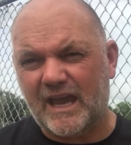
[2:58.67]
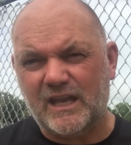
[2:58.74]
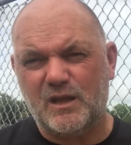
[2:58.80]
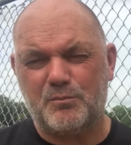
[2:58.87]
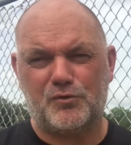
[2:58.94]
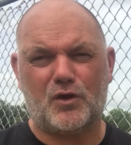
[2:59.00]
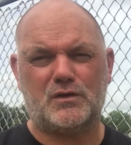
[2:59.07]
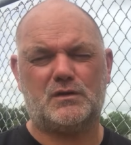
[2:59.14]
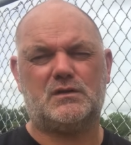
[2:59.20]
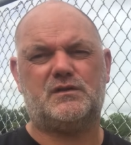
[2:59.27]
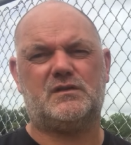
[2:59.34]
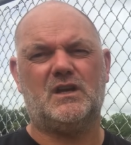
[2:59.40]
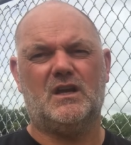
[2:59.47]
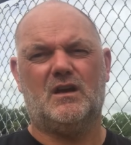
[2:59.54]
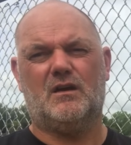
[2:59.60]
any
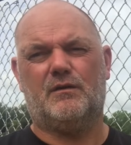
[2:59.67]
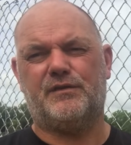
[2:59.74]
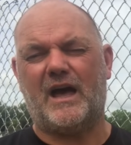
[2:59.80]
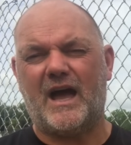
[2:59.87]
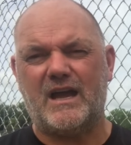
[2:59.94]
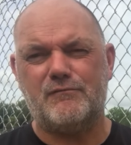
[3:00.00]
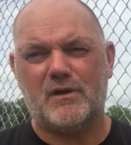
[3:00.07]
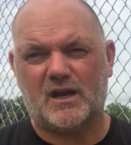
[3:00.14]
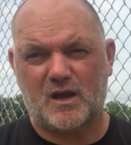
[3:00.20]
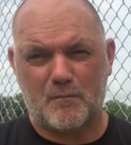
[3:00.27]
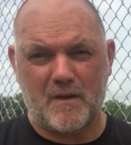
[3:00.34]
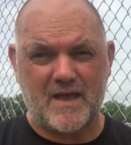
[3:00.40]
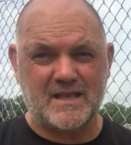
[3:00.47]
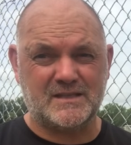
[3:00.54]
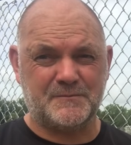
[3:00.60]
products that I
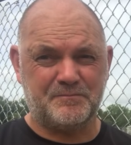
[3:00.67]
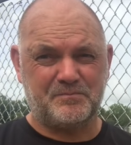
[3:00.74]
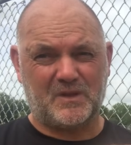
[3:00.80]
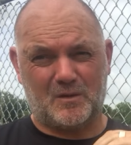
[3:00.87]
recommend,